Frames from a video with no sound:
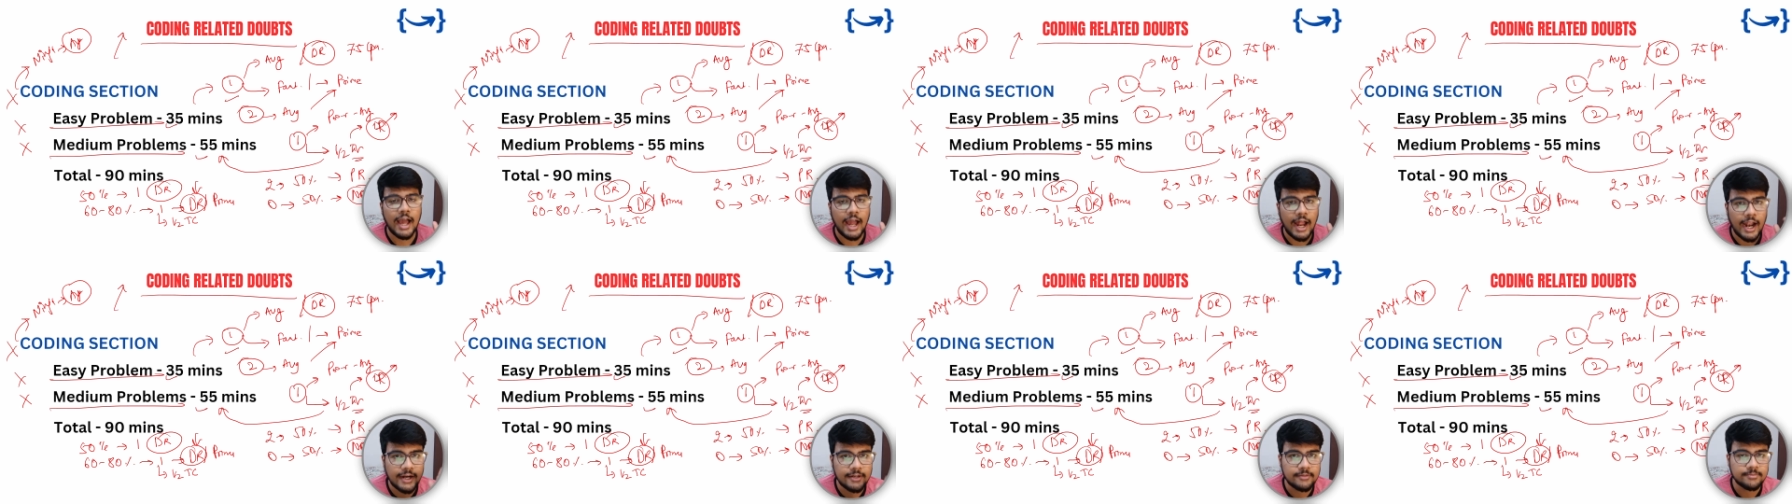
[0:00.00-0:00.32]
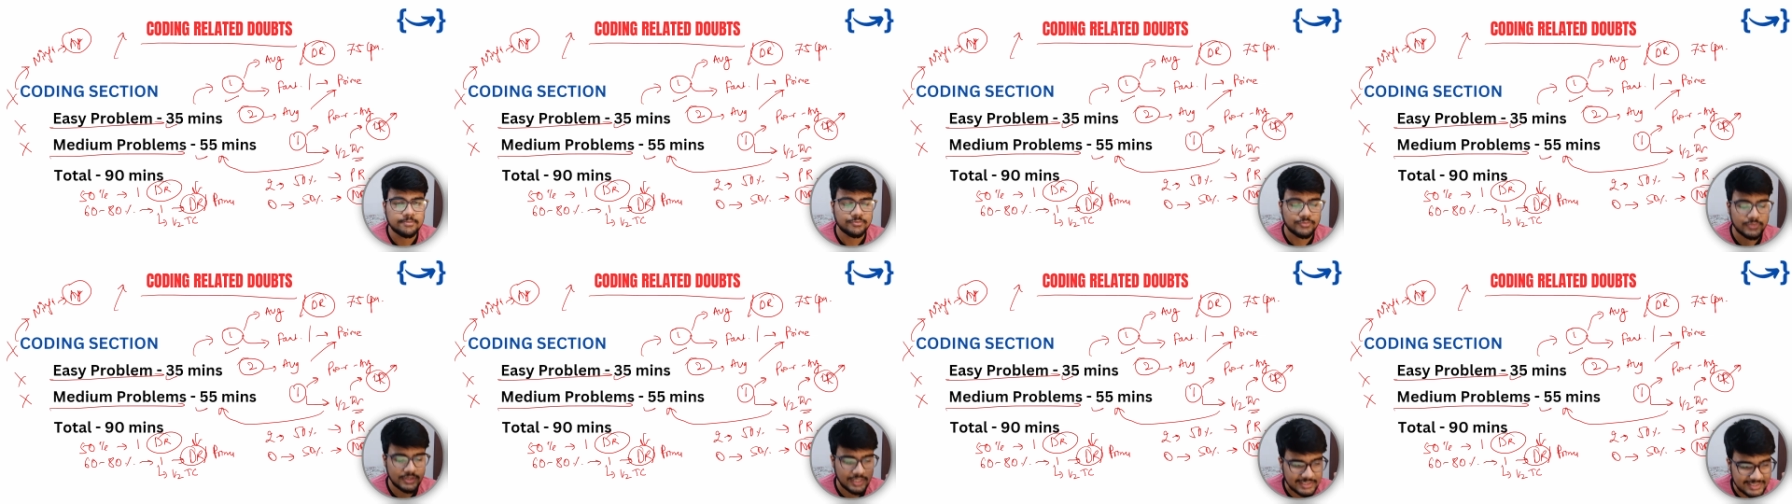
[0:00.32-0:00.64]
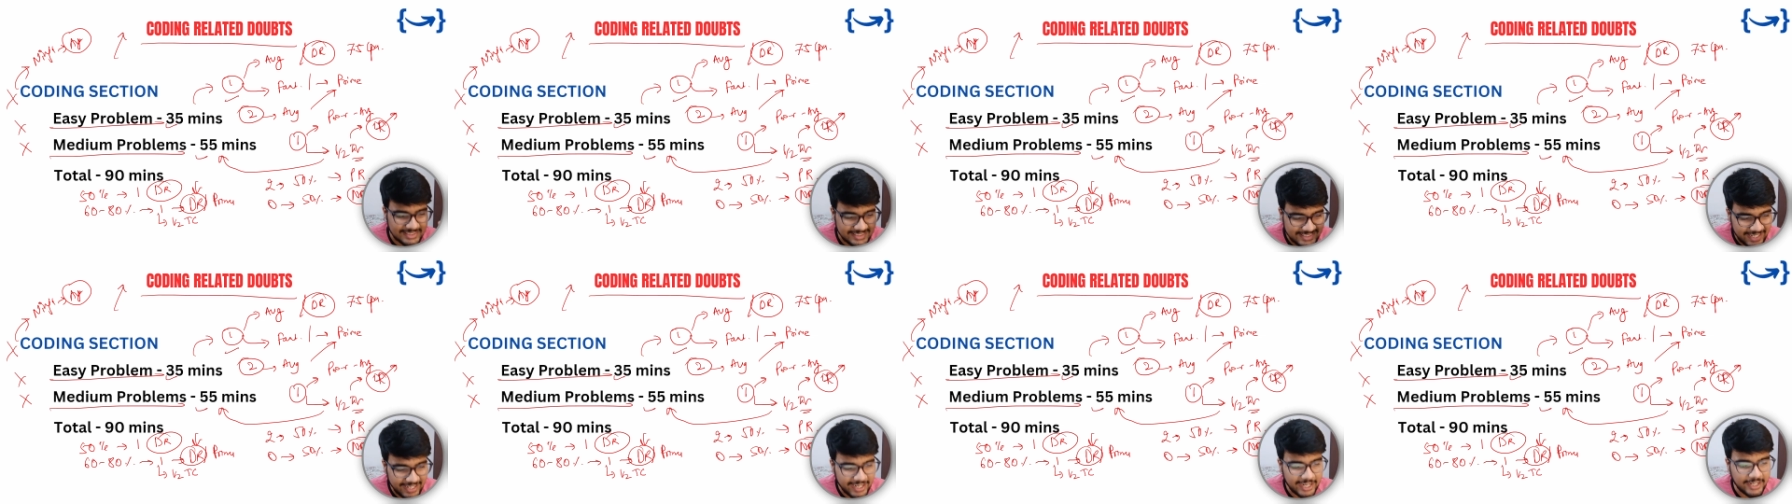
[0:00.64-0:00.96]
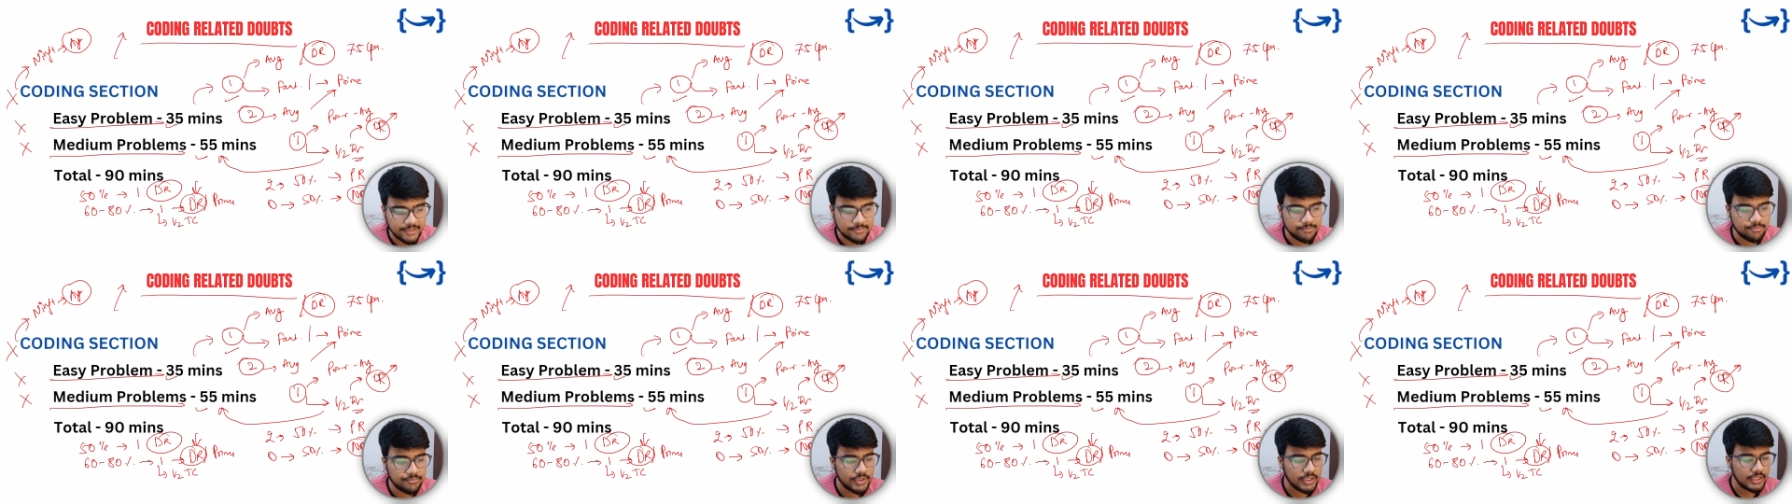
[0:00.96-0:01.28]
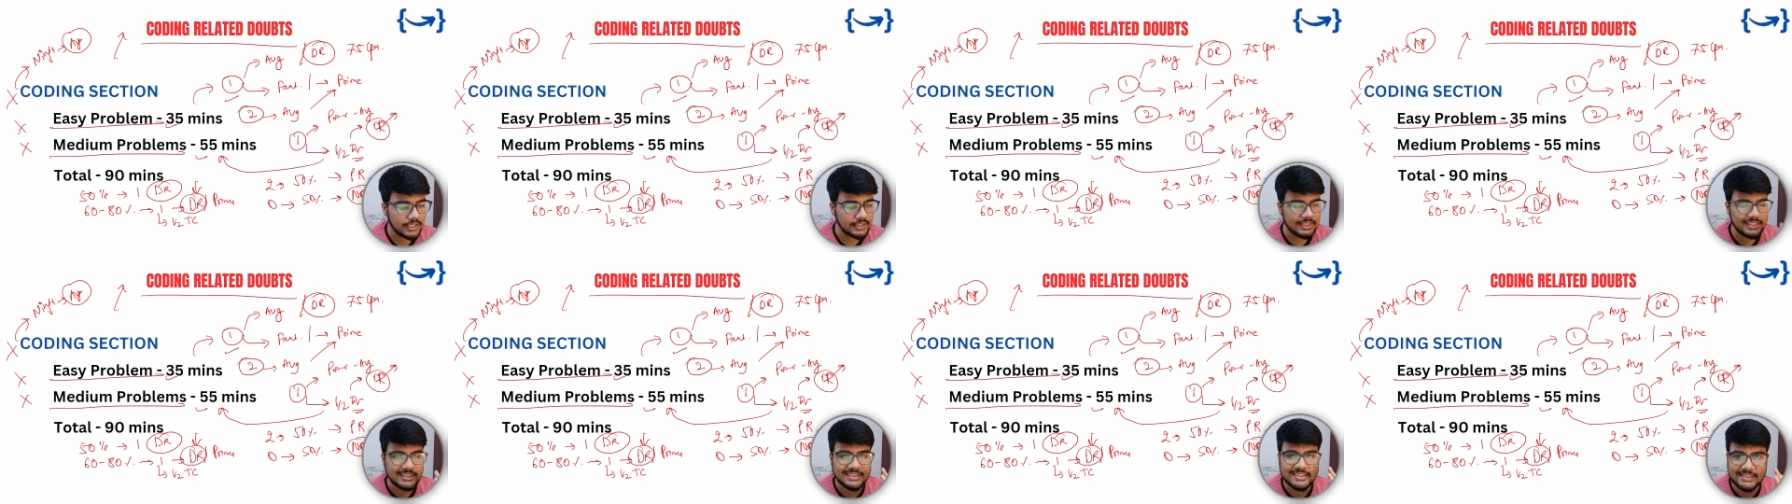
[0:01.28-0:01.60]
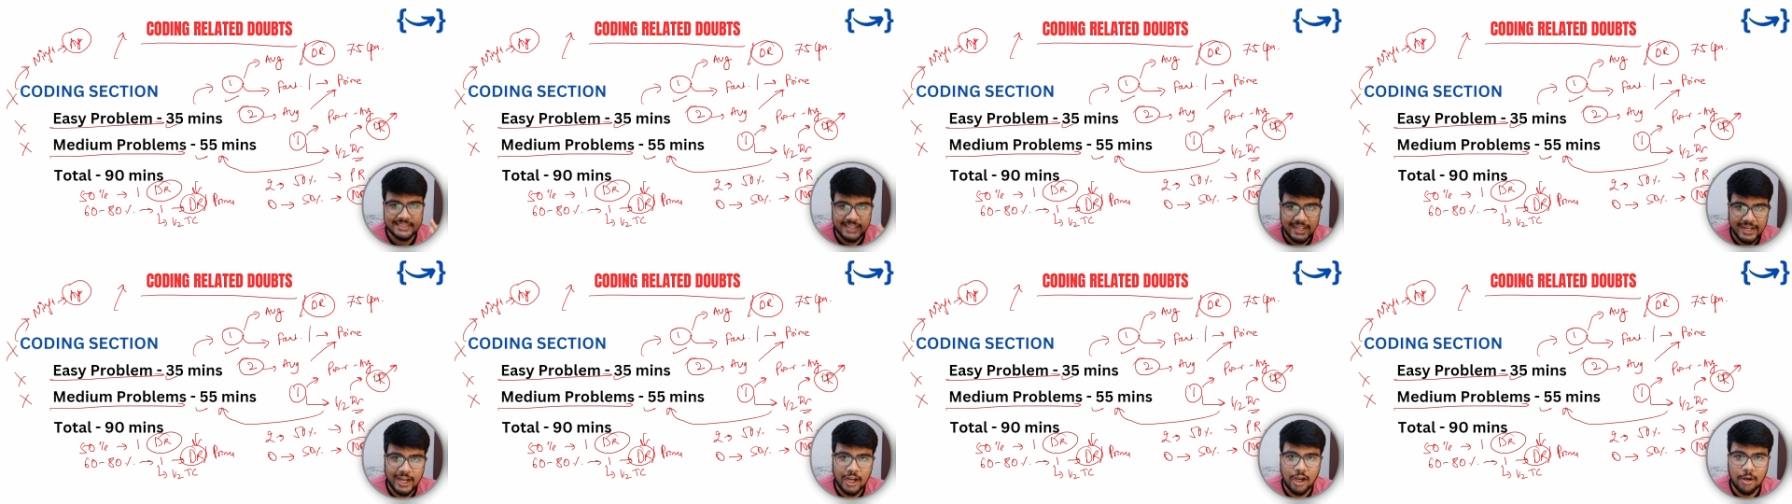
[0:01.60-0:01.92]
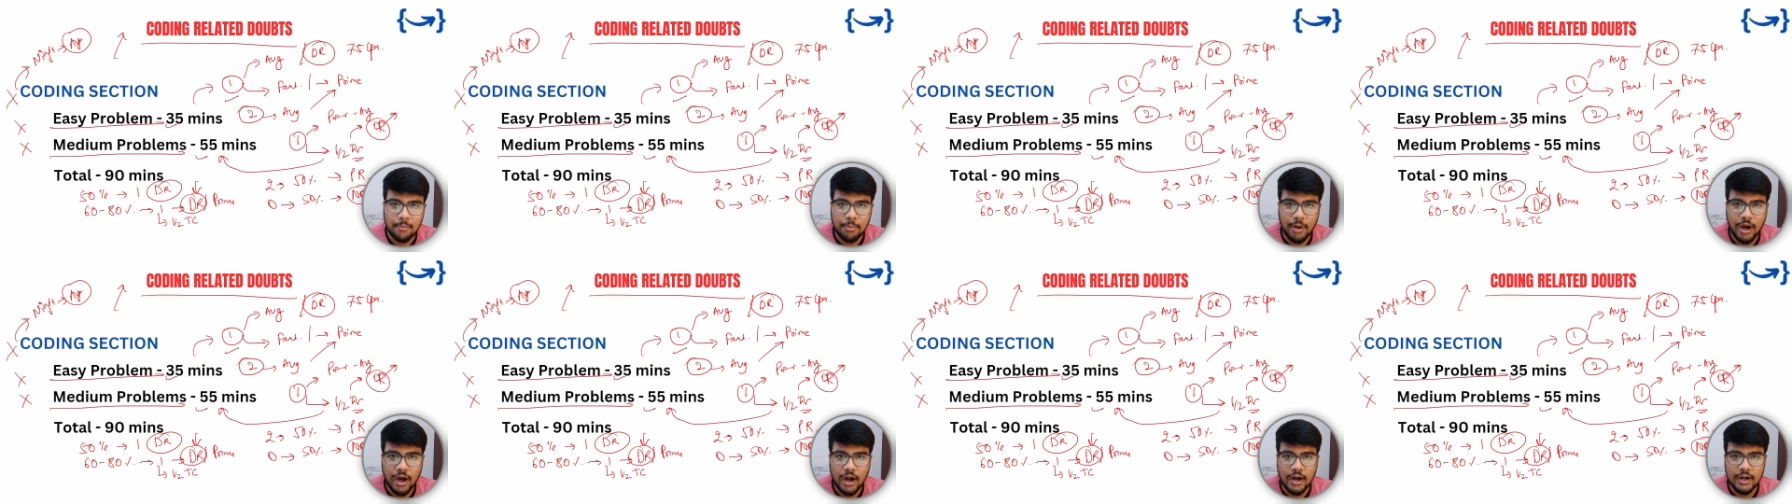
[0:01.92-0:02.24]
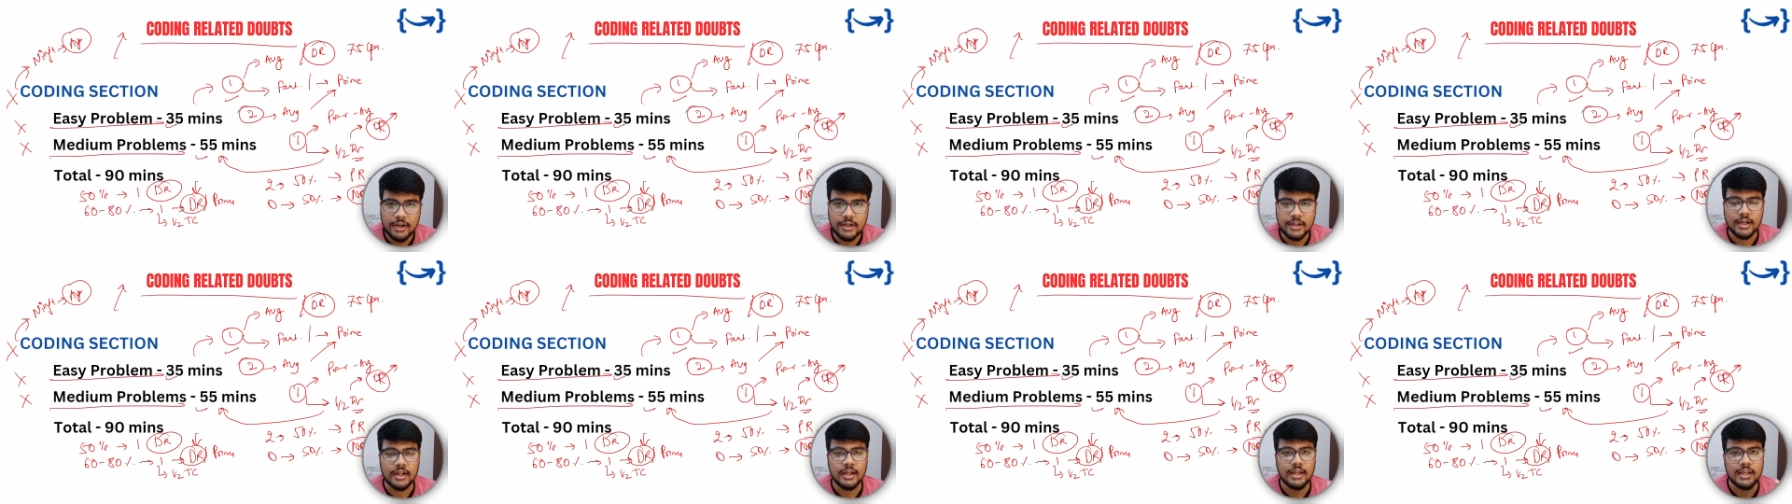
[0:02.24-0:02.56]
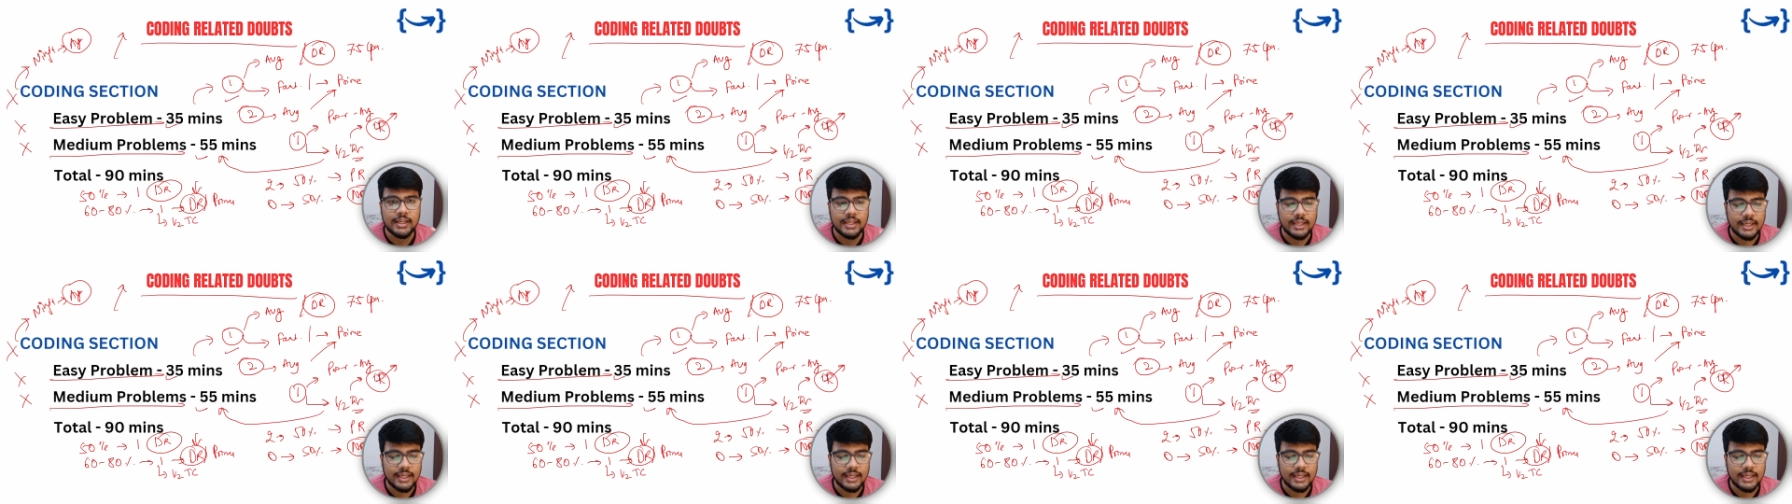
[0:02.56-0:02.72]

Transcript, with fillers: And the second part